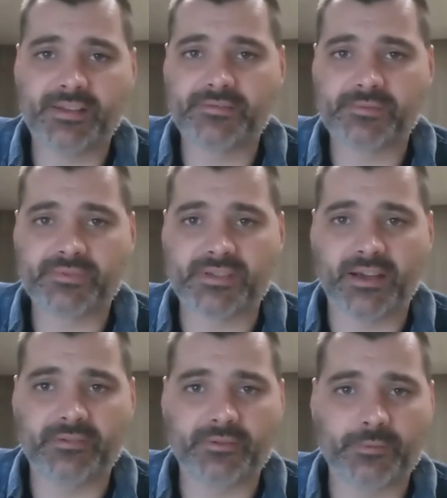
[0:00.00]
give some
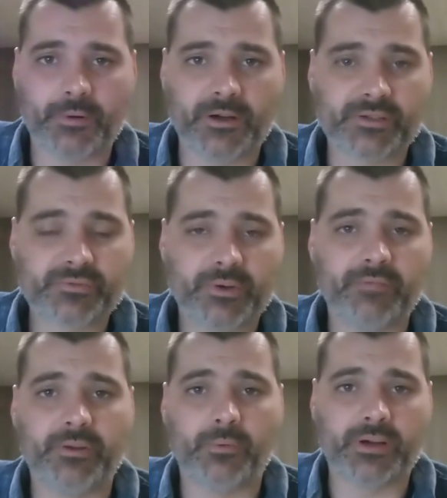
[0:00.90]
snide remarks,
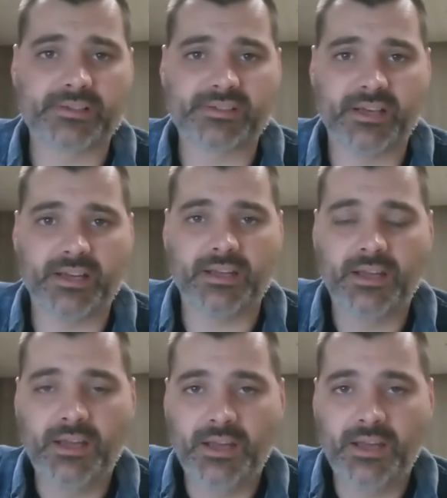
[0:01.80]
whatever you want to say,